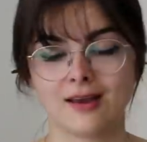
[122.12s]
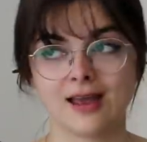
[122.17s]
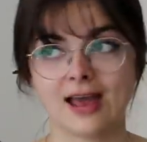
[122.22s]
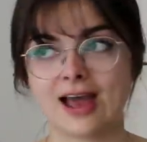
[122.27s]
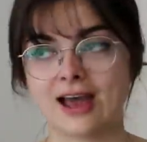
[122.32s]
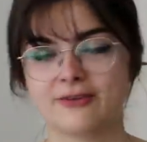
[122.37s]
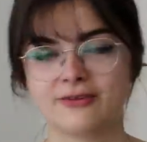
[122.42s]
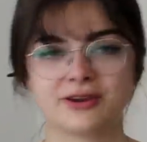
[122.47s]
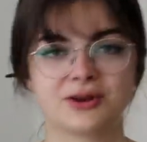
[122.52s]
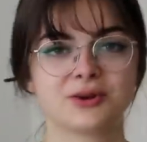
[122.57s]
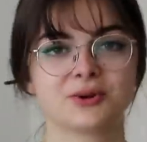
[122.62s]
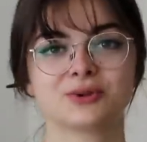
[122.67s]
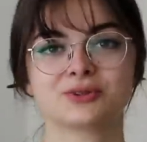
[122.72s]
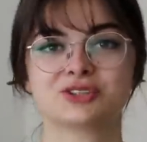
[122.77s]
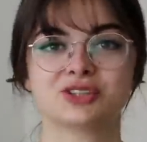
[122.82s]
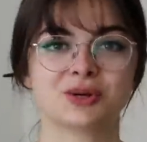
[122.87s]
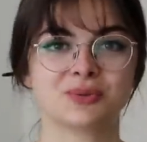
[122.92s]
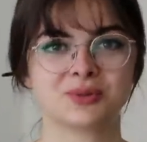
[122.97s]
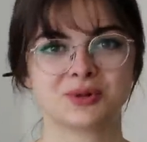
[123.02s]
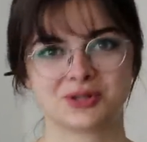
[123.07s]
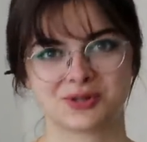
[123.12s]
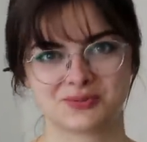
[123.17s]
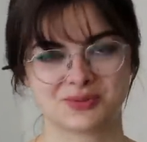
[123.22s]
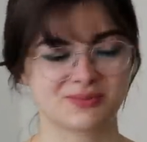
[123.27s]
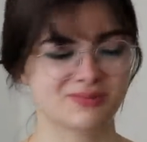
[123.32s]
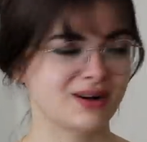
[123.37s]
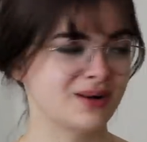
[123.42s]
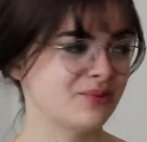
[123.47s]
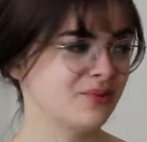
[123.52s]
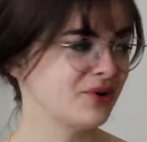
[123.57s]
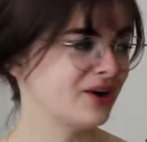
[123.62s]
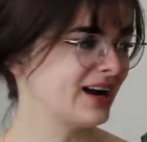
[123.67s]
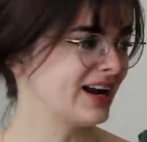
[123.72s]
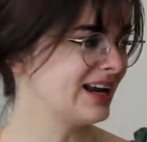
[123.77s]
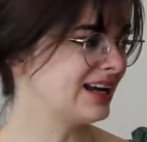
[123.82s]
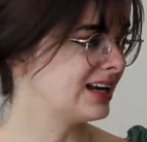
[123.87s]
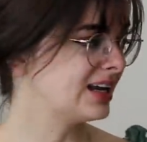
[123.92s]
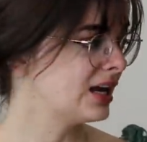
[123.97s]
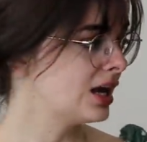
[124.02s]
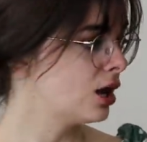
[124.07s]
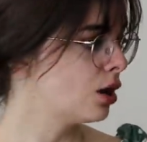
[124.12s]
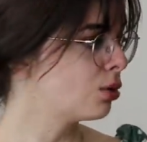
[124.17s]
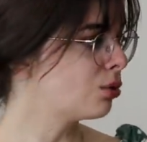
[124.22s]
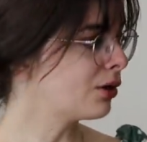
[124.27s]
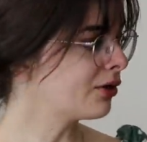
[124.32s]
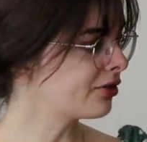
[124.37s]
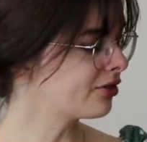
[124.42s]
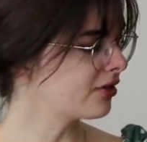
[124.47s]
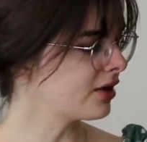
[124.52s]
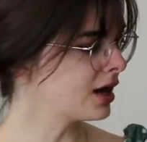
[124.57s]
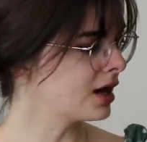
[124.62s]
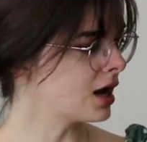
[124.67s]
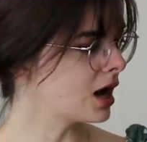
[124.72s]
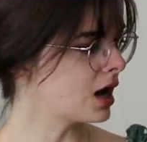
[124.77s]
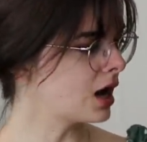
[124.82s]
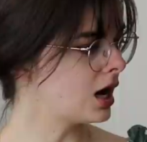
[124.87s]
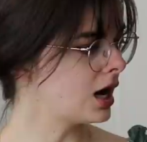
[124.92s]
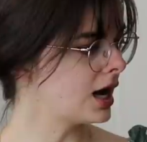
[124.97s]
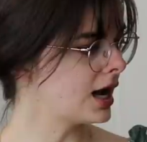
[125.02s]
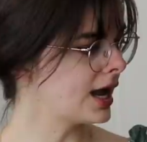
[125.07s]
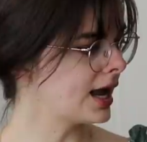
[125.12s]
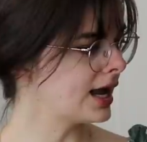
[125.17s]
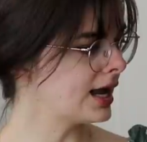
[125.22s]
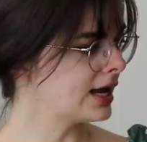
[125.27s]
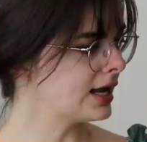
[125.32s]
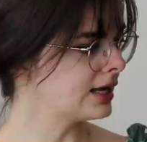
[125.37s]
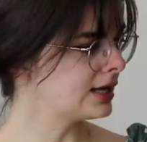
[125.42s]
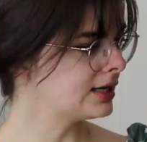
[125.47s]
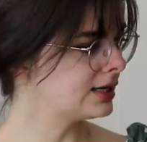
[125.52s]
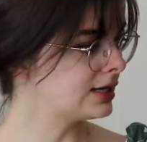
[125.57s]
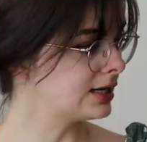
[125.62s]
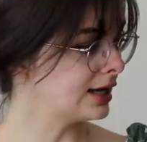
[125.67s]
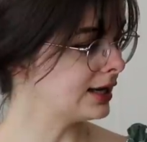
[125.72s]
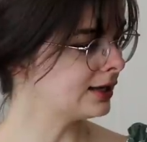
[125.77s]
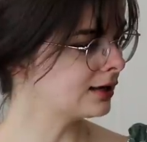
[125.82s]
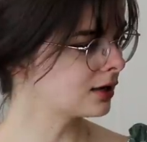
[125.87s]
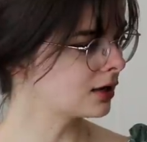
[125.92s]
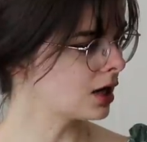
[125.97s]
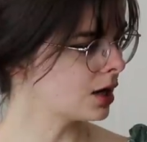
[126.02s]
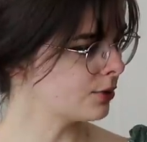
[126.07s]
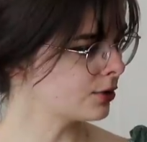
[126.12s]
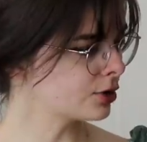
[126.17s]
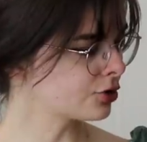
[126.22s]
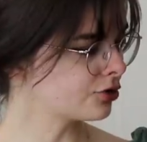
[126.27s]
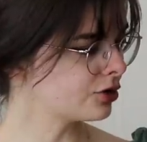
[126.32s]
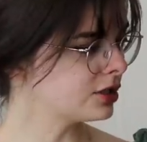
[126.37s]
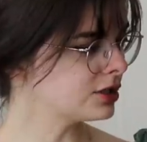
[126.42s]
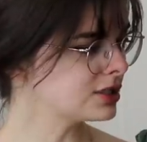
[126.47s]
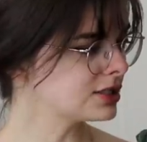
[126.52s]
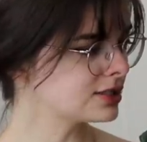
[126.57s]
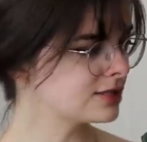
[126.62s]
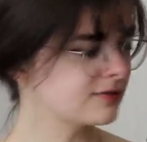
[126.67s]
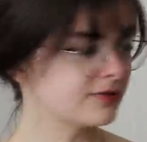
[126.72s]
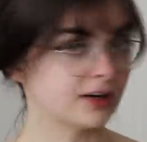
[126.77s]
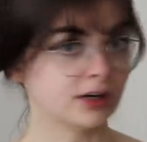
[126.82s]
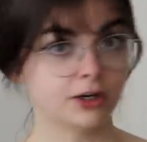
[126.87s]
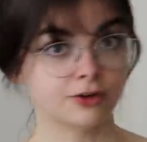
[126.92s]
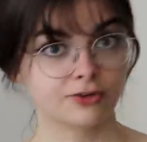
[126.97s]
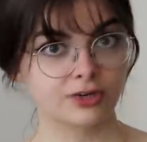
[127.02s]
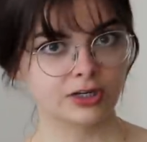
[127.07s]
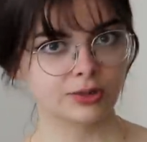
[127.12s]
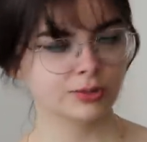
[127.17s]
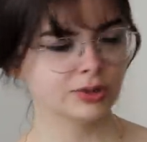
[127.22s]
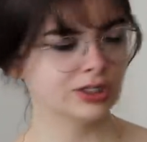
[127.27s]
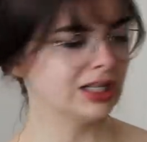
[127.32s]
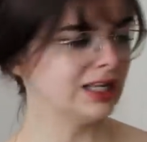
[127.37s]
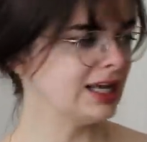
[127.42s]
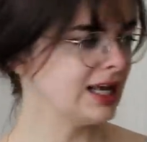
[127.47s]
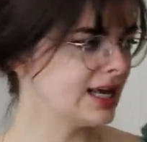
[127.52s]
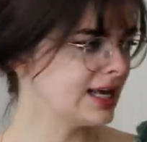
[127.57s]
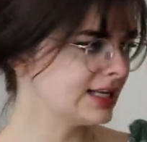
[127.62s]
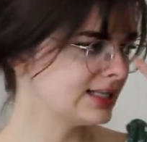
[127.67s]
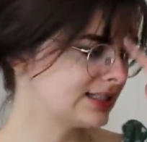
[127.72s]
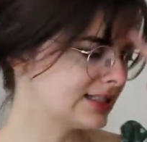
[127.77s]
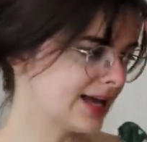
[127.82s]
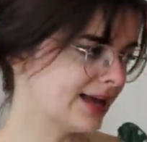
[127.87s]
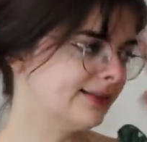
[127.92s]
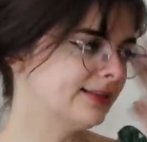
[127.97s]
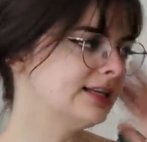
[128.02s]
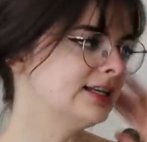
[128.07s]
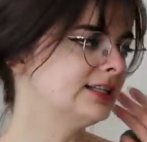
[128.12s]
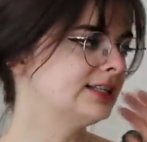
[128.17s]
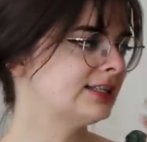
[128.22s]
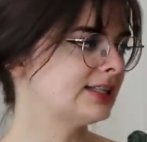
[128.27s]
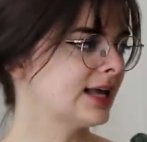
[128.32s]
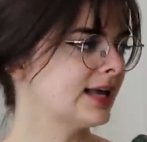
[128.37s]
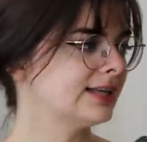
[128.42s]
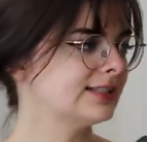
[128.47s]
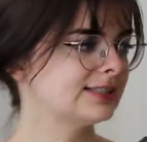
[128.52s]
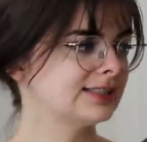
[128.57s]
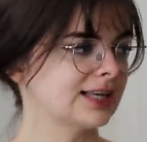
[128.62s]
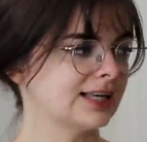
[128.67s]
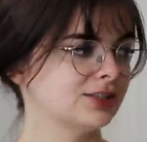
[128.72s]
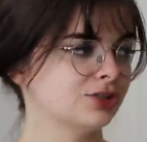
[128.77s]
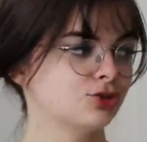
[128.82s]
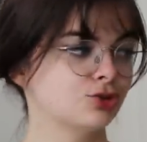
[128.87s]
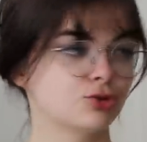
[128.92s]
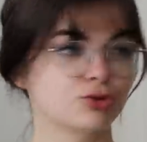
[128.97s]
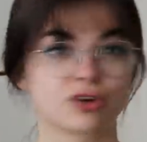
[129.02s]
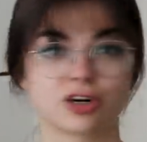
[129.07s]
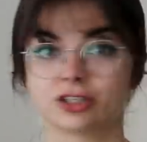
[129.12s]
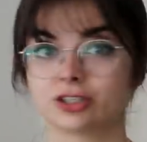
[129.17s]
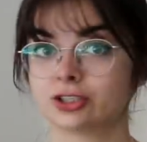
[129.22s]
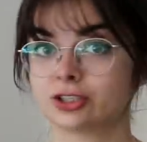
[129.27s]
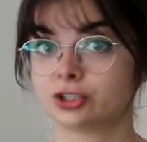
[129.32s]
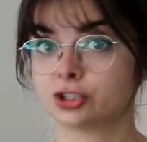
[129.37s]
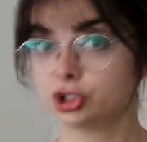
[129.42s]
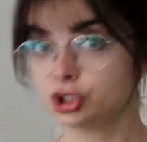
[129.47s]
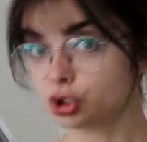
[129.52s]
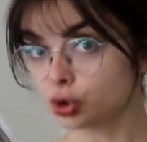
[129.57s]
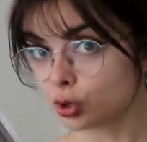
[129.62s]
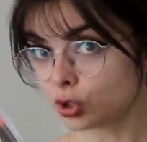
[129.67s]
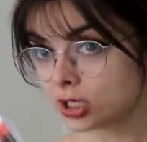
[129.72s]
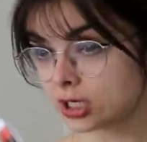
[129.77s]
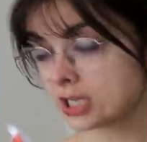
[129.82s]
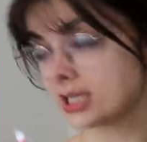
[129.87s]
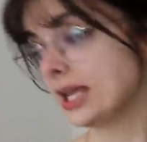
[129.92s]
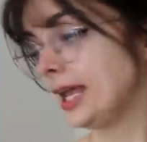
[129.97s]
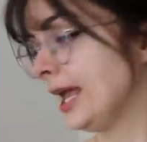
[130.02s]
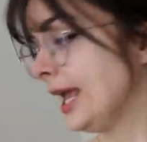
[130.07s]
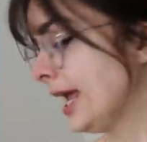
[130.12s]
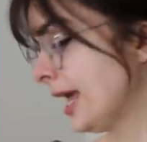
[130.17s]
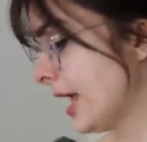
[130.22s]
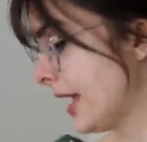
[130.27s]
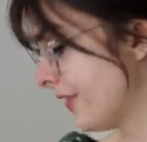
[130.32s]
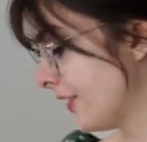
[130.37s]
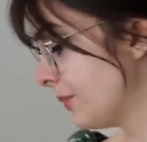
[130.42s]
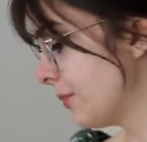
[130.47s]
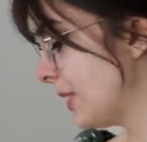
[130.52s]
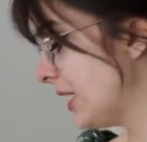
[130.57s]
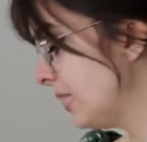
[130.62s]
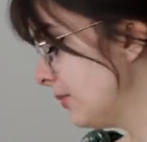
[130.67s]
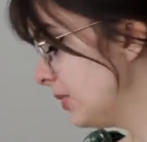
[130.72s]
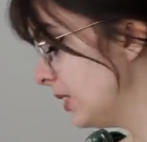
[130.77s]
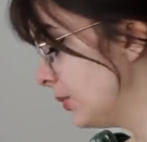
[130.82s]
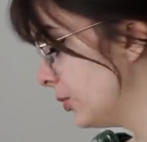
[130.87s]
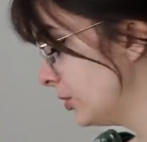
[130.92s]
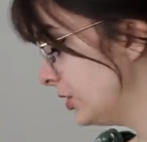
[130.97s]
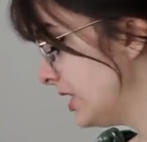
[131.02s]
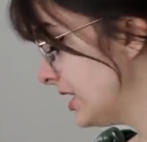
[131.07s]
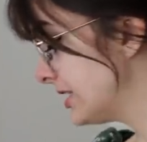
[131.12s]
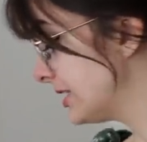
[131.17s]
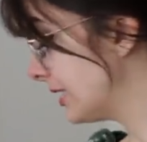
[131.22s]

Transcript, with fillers: having it all jumbled up in my brain. One thing I did come across very frequently is that these stays tend to run short and that many people need